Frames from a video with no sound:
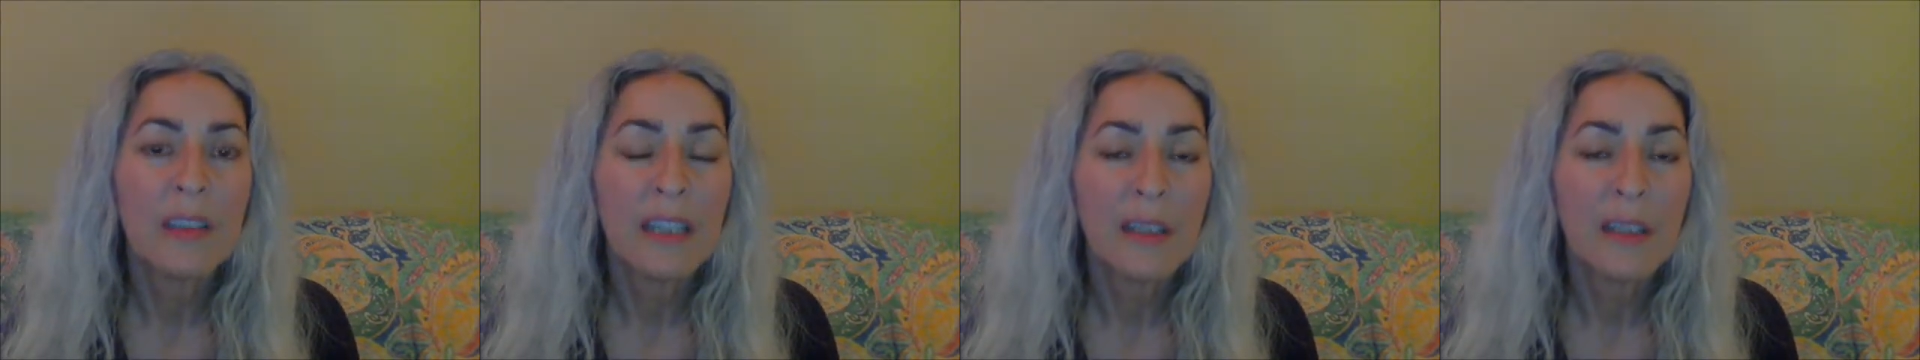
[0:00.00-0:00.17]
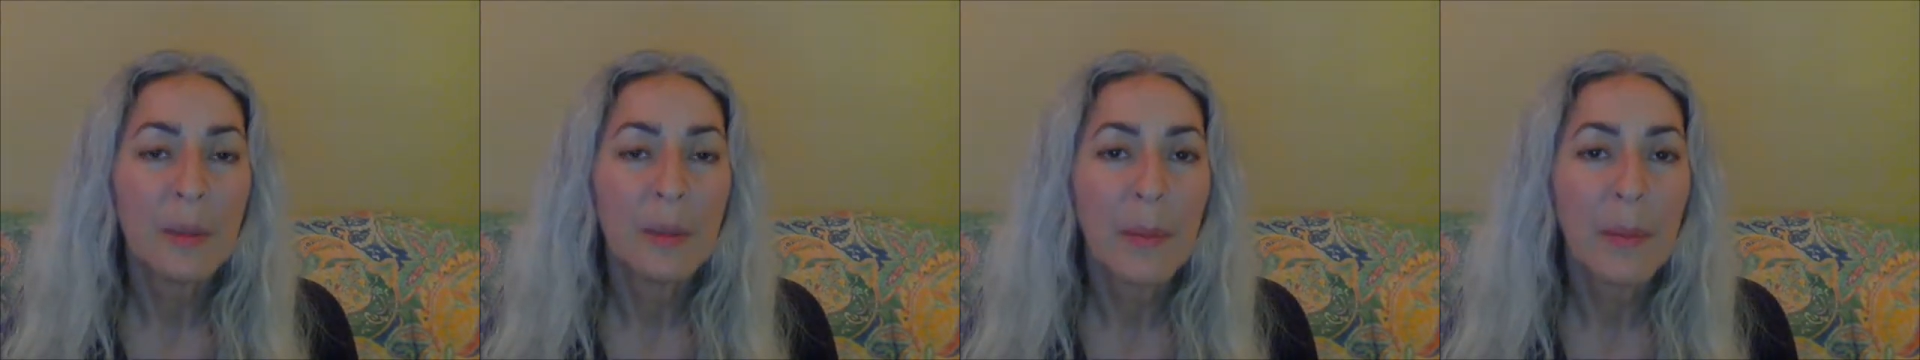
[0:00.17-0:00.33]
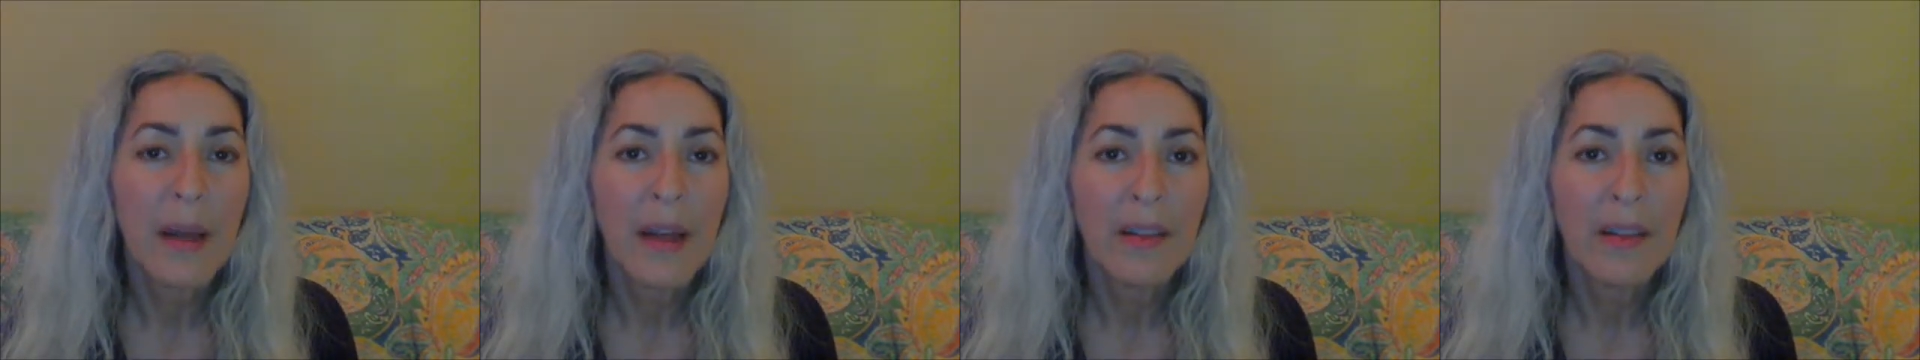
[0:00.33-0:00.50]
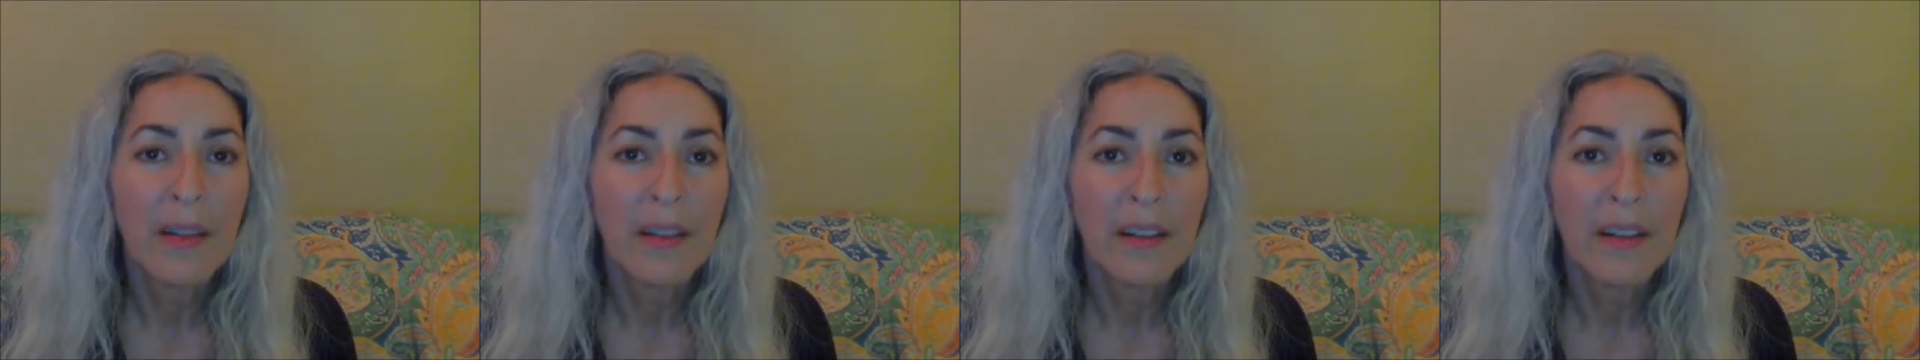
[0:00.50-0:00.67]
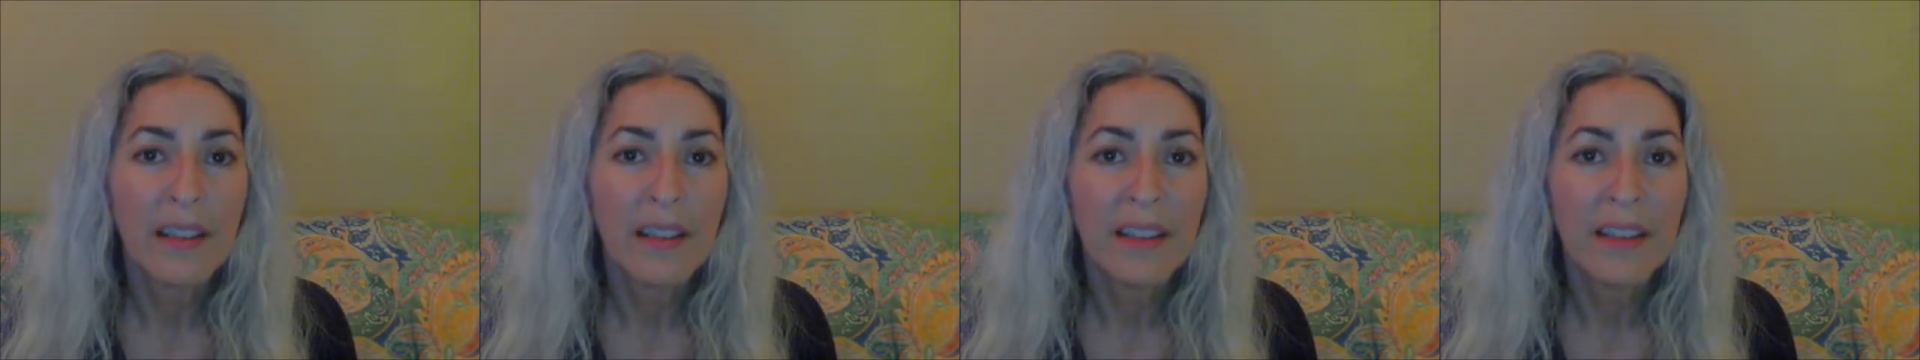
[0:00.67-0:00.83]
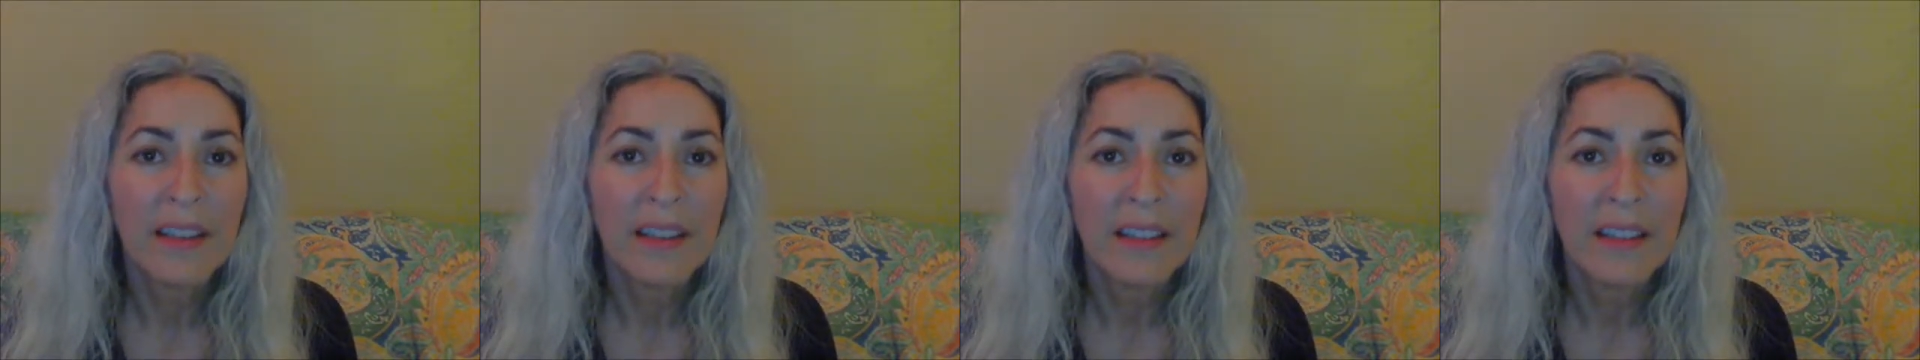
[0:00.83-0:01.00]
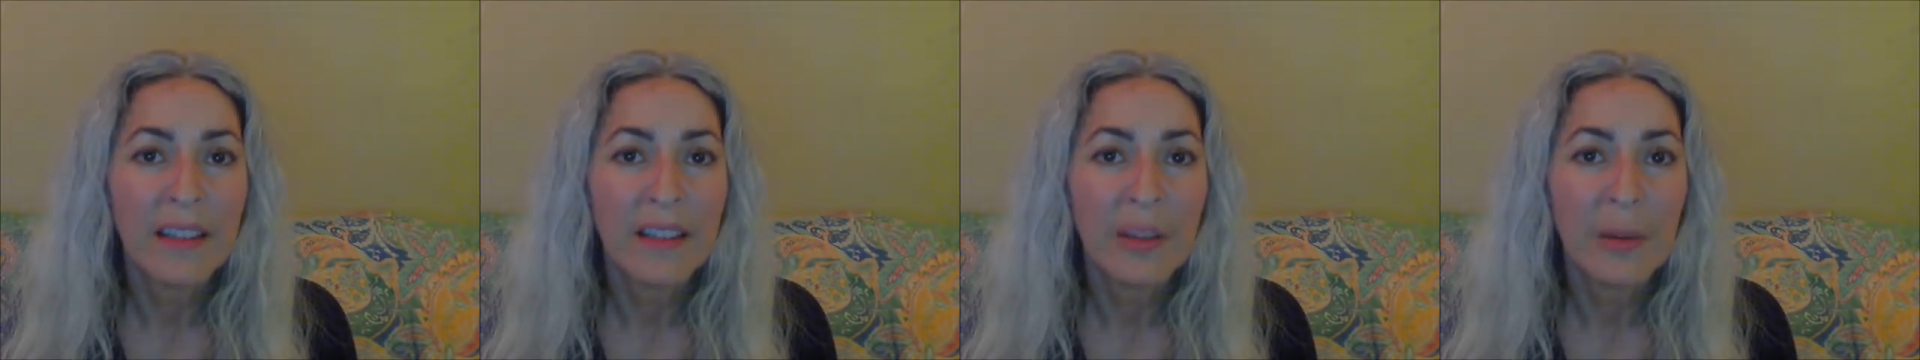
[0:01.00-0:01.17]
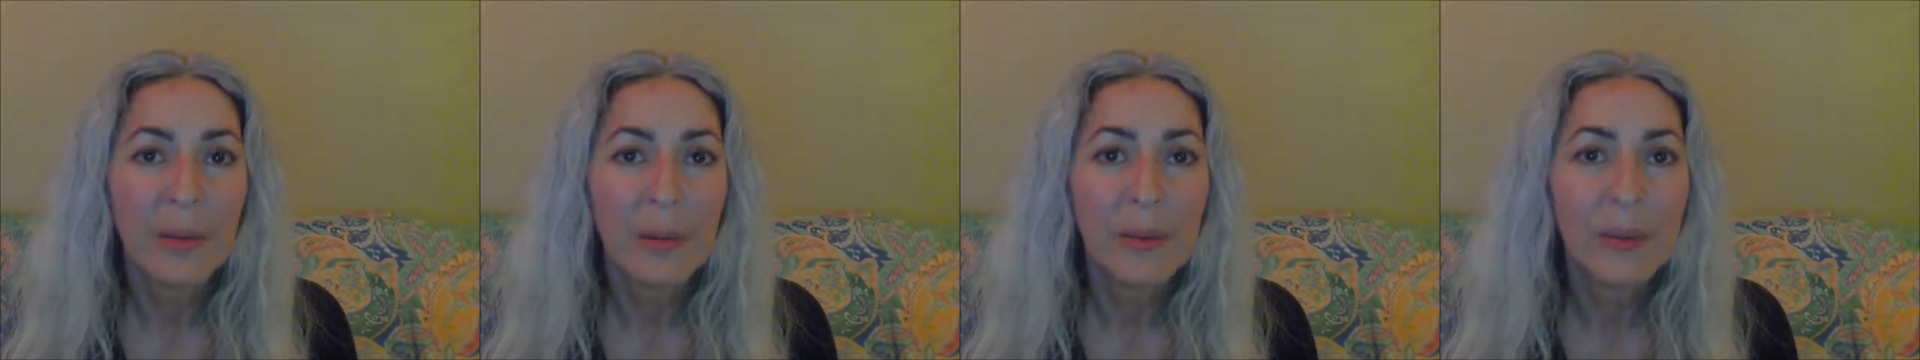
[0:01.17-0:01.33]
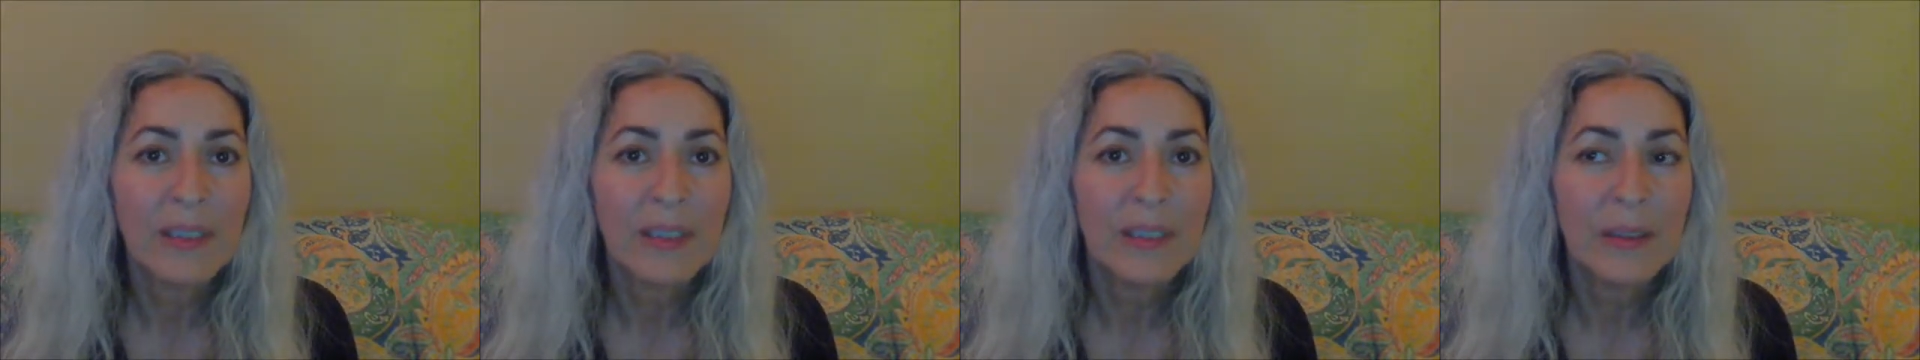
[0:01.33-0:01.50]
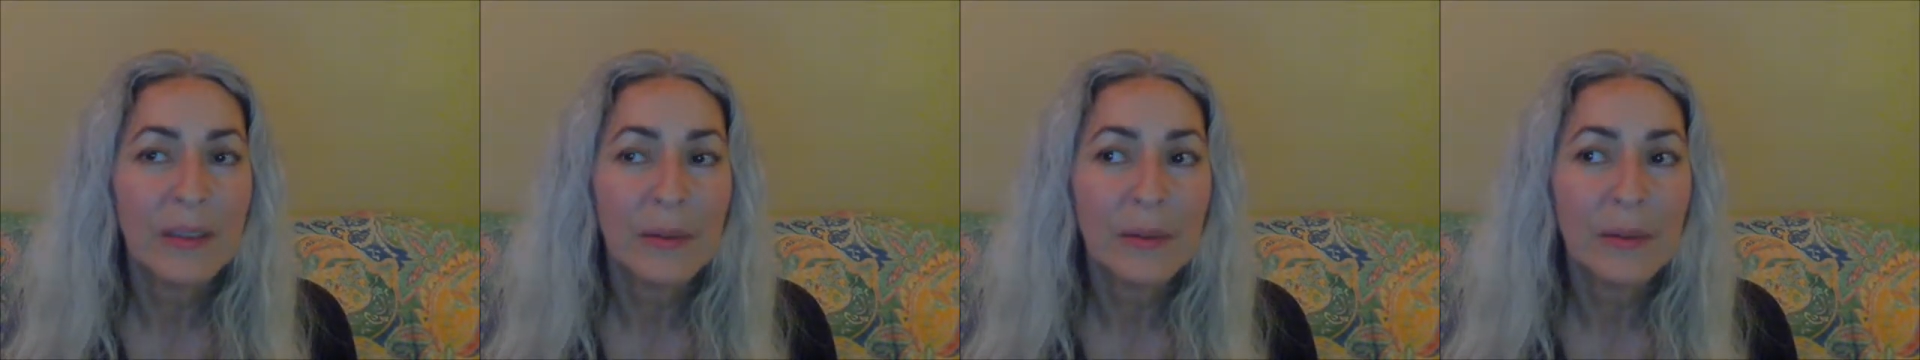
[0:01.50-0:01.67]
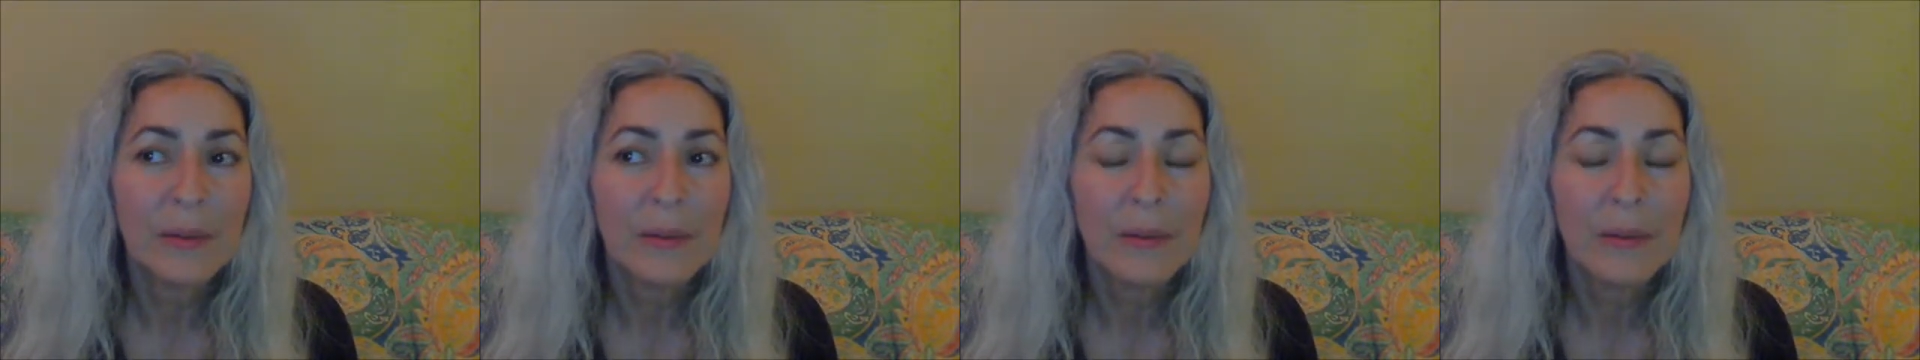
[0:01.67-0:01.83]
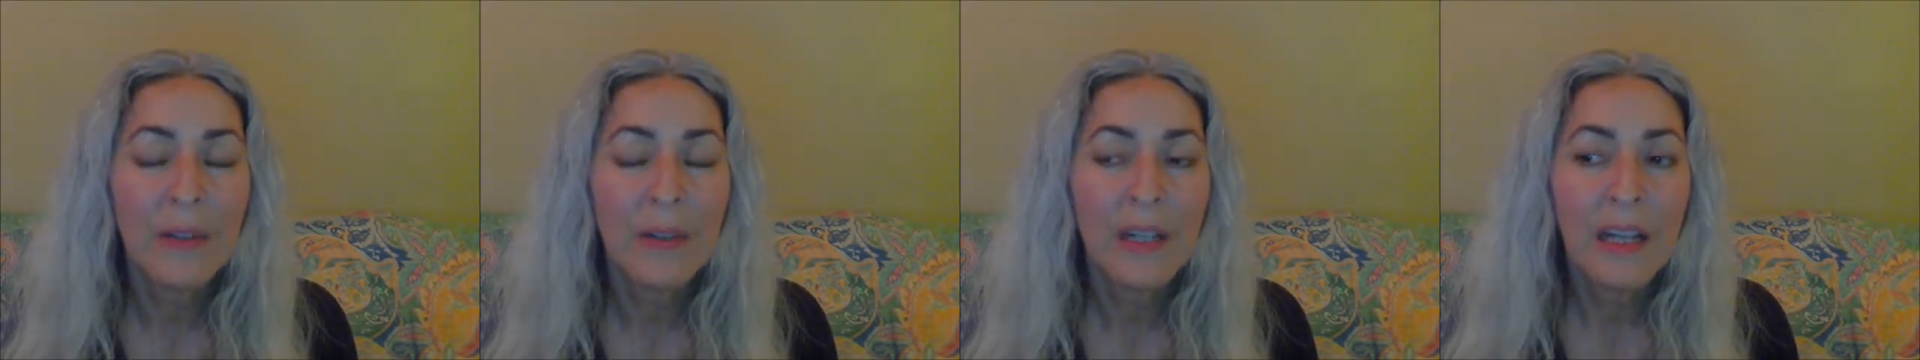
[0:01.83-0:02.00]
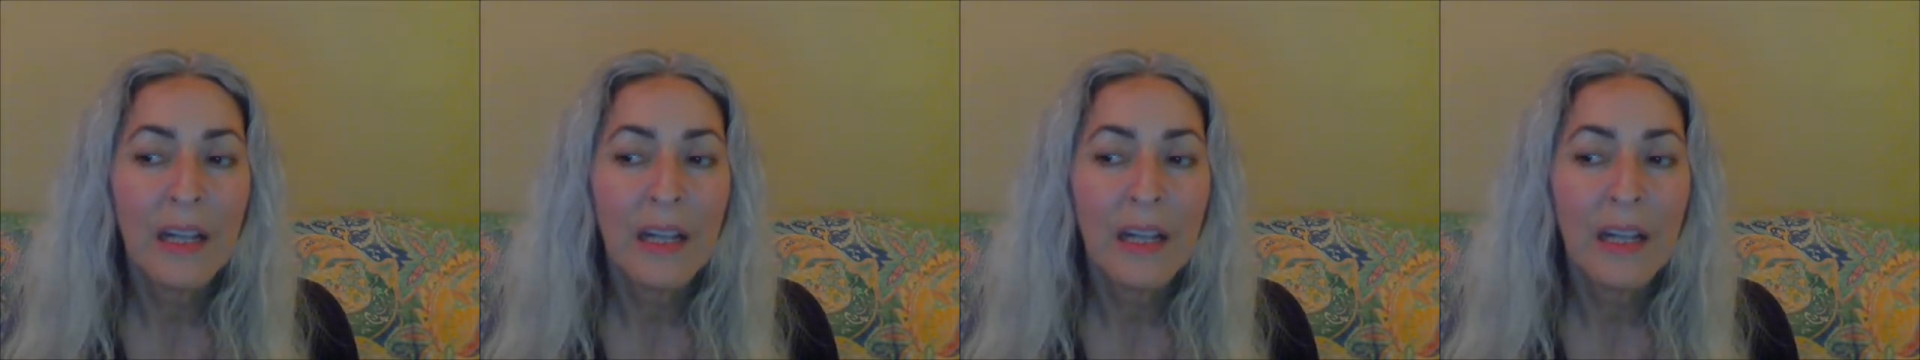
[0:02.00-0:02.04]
telepathic, intuitive,